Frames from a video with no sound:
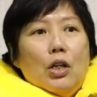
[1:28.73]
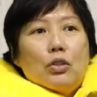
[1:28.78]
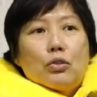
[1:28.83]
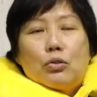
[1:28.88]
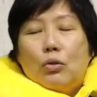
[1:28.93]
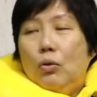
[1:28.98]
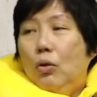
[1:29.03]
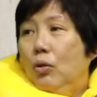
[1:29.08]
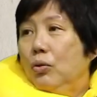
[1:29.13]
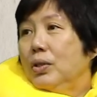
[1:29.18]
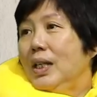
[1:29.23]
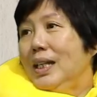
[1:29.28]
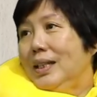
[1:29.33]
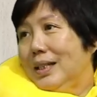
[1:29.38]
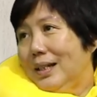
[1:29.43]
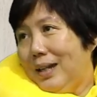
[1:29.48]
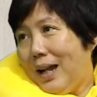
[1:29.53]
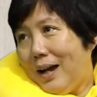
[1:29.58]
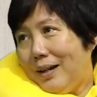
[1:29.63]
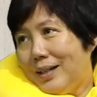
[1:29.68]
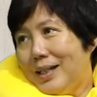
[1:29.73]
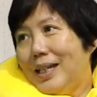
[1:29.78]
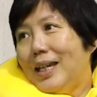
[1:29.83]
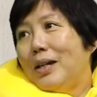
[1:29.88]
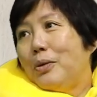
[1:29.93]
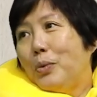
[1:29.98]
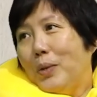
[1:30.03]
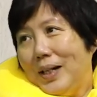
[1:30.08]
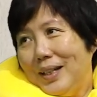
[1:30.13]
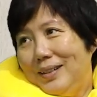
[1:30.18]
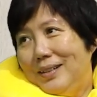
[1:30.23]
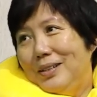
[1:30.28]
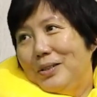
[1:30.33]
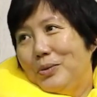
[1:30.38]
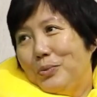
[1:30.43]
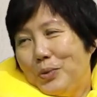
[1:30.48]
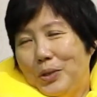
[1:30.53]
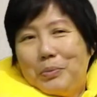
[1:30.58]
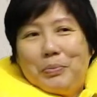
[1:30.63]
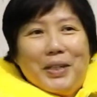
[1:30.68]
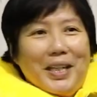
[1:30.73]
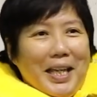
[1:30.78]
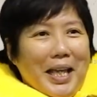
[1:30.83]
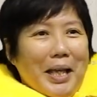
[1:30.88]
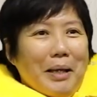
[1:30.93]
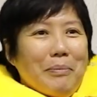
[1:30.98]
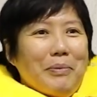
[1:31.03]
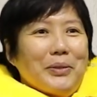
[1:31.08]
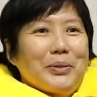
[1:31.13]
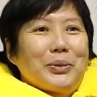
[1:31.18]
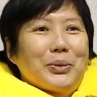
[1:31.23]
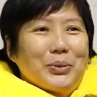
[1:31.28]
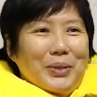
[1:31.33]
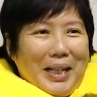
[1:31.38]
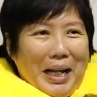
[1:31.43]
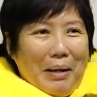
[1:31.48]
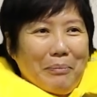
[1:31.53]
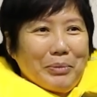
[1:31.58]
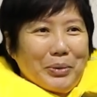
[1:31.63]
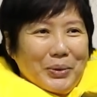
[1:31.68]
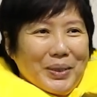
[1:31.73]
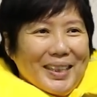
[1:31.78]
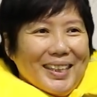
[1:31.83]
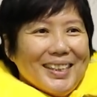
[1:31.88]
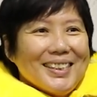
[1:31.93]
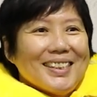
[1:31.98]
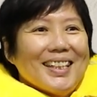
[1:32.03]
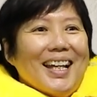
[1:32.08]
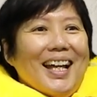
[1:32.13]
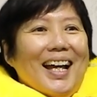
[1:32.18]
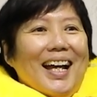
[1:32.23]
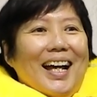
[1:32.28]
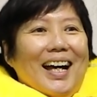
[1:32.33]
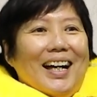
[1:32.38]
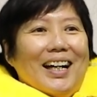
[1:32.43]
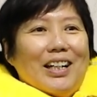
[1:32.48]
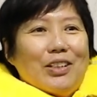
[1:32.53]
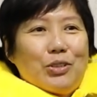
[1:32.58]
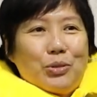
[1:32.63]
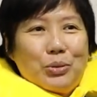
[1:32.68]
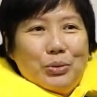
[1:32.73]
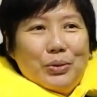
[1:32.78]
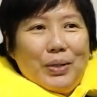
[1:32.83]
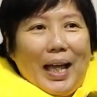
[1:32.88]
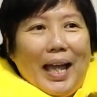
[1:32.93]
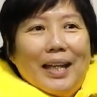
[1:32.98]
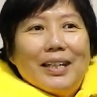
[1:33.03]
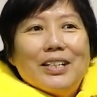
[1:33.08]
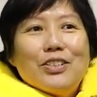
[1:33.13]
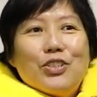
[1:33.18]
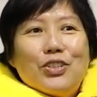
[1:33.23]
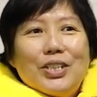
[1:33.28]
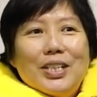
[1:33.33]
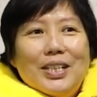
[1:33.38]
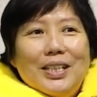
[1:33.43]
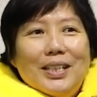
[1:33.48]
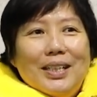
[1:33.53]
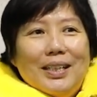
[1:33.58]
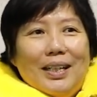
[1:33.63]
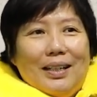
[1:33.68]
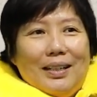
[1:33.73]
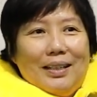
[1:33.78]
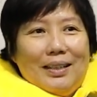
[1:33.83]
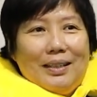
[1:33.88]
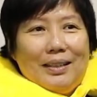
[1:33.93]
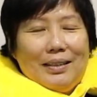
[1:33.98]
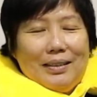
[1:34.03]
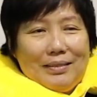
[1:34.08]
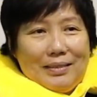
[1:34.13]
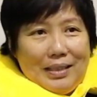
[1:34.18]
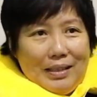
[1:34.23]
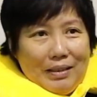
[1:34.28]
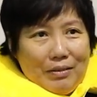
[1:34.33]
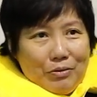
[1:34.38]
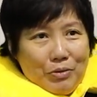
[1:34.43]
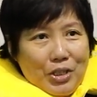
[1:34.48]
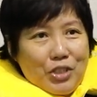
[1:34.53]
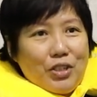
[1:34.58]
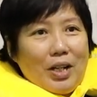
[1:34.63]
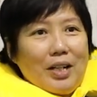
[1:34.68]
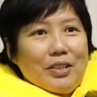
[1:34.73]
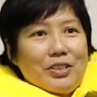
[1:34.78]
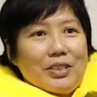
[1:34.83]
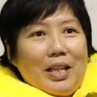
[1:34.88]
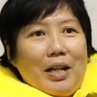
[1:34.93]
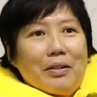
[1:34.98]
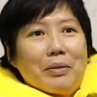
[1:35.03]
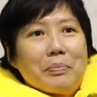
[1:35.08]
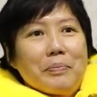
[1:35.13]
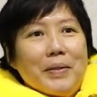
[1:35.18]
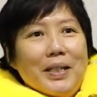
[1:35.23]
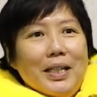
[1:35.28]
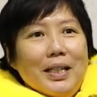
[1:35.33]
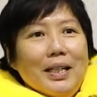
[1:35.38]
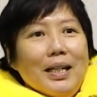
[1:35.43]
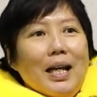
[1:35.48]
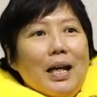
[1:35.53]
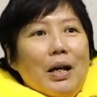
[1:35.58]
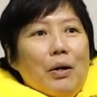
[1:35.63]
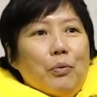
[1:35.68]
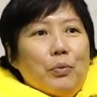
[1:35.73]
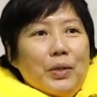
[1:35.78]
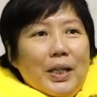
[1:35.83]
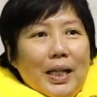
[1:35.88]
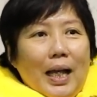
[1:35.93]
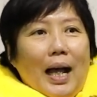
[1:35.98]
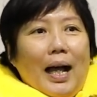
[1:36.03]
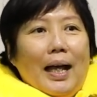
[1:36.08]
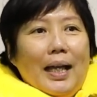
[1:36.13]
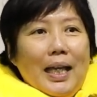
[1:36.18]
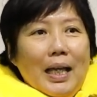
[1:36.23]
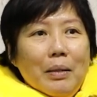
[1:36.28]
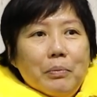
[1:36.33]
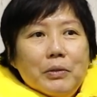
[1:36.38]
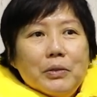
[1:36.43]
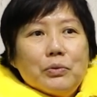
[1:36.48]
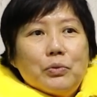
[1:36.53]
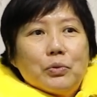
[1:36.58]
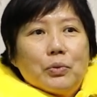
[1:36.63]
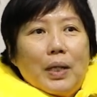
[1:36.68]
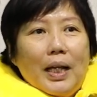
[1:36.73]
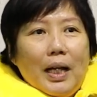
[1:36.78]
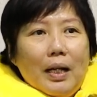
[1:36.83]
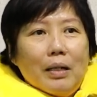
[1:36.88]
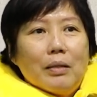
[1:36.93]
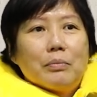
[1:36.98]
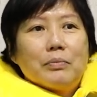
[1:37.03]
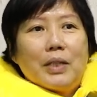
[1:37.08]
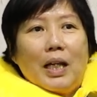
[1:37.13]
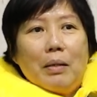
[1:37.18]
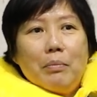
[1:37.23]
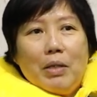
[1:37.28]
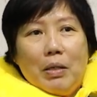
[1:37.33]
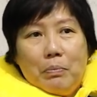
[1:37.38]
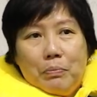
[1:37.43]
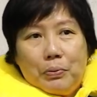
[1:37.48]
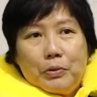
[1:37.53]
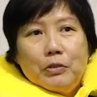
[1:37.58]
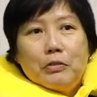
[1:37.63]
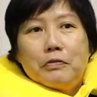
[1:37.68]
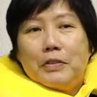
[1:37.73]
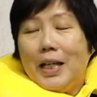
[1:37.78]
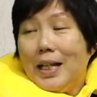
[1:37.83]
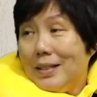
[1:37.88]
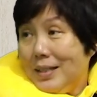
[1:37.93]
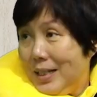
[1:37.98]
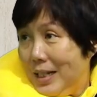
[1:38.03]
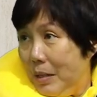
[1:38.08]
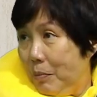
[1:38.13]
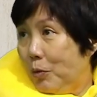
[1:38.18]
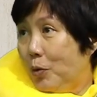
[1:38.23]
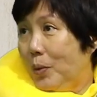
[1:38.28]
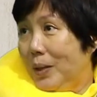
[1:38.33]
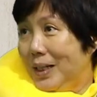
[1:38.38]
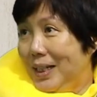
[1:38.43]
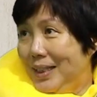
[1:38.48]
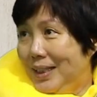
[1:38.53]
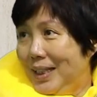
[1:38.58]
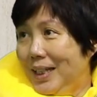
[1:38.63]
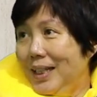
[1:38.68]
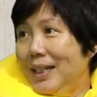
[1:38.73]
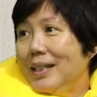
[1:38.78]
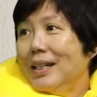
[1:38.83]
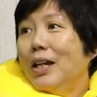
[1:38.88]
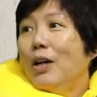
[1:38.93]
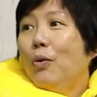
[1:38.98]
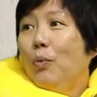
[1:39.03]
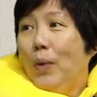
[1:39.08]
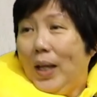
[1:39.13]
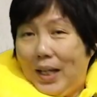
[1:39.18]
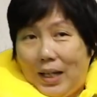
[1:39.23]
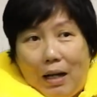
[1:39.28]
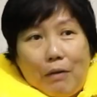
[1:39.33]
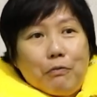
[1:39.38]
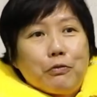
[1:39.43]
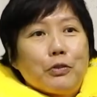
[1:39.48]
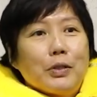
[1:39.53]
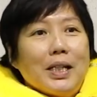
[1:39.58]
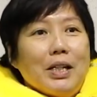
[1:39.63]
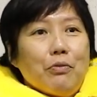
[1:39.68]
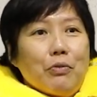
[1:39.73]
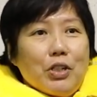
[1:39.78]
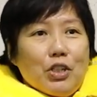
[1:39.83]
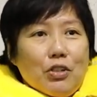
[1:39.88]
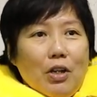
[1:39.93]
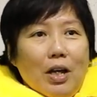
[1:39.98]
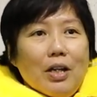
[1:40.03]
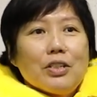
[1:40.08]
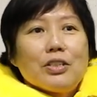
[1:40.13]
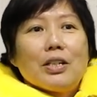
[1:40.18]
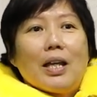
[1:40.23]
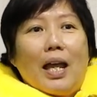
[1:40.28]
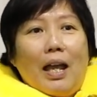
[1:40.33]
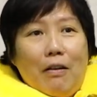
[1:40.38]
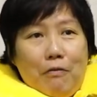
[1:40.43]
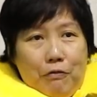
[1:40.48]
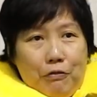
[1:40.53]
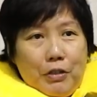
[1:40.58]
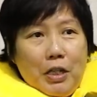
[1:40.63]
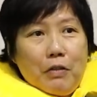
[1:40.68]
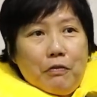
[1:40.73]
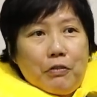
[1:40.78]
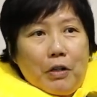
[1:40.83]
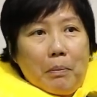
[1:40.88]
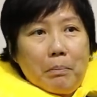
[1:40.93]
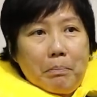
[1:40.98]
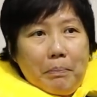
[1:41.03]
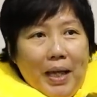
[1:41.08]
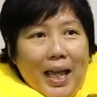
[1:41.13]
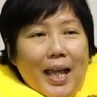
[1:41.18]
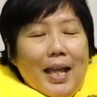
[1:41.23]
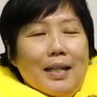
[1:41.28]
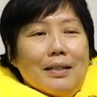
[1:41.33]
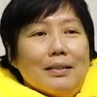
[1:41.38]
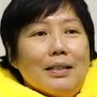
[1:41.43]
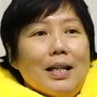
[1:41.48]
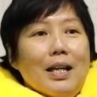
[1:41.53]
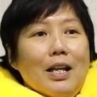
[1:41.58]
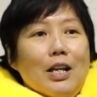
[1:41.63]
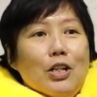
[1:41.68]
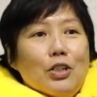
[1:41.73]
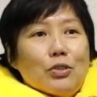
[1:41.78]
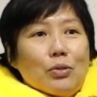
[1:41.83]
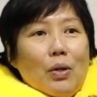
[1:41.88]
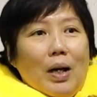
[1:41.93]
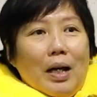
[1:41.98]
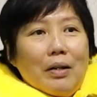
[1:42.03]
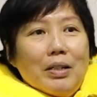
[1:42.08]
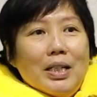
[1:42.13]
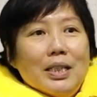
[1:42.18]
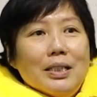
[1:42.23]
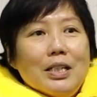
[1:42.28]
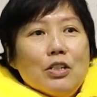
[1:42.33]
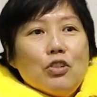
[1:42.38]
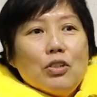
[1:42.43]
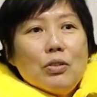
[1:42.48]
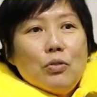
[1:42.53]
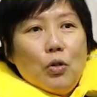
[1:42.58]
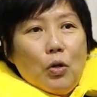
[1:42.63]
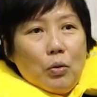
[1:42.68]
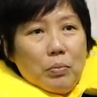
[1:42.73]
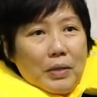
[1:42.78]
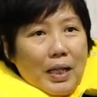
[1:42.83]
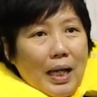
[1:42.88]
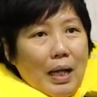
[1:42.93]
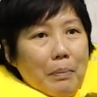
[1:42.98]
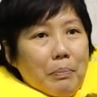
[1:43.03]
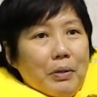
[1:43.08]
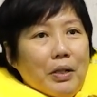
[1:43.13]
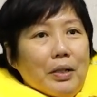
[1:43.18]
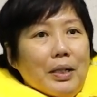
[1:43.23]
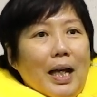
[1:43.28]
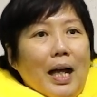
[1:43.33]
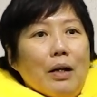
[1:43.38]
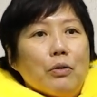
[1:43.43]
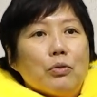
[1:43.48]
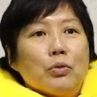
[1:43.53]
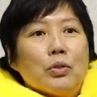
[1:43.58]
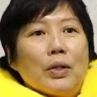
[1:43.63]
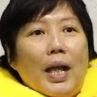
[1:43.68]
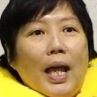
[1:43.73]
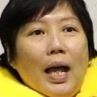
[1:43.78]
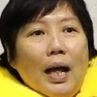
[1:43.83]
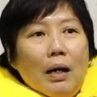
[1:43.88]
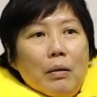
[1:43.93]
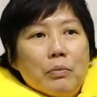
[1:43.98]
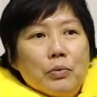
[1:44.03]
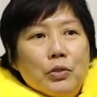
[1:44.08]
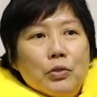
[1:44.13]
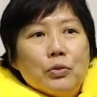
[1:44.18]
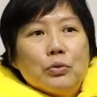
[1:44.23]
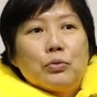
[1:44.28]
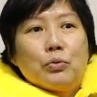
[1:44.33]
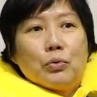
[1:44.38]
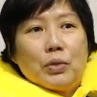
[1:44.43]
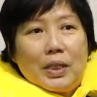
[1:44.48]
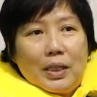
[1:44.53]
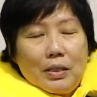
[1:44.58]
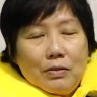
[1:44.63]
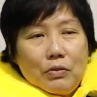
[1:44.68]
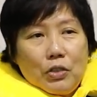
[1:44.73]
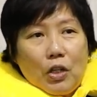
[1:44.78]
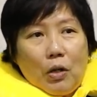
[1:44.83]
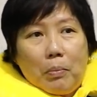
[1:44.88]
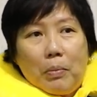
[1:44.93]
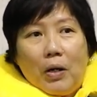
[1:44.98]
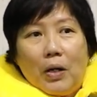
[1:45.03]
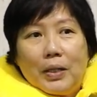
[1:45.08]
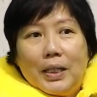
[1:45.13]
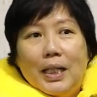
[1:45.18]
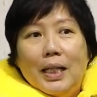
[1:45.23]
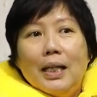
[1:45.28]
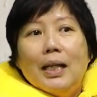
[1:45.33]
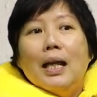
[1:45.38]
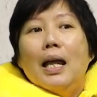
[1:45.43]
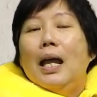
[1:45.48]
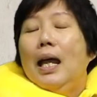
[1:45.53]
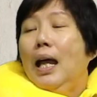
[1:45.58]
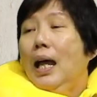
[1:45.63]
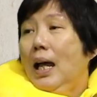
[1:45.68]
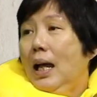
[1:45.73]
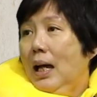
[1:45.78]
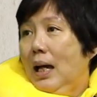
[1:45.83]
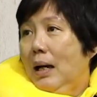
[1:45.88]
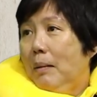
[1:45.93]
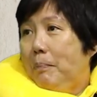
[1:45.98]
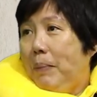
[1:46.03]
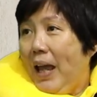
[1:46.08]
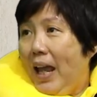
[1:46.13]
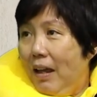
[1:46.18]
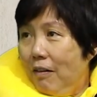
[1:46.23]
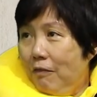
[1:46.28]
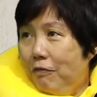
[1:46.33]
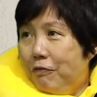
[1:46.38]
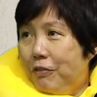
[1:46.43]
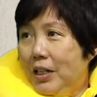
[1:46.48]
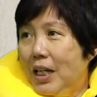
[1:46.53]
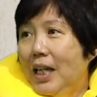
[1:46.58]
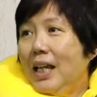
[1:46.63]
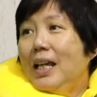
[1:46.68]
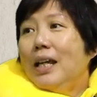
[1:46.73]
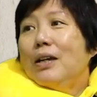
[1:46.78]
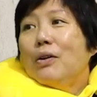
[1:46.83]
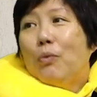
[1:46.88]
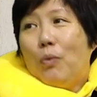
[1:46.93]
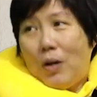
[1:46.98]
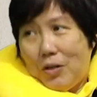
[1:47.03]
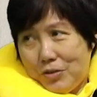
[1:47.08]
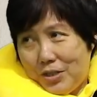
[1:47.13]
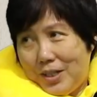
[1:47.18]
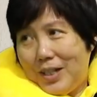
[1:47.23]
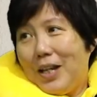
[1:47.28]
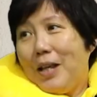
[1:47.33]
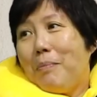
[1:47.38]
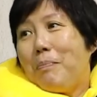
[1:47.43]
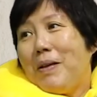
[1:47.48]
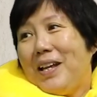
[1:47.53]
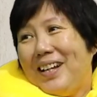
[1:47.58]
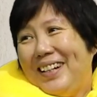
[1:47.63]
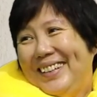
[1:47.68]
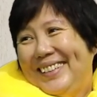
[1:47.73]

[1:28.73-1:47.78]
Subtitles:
So only the luckier one will be able to come to us through energy recharge therapy. We are able to help them improve their sleep quality, wake up fully recharged and free from pain. So our Energia home care product would help you to heal your body pain-free while sleeping.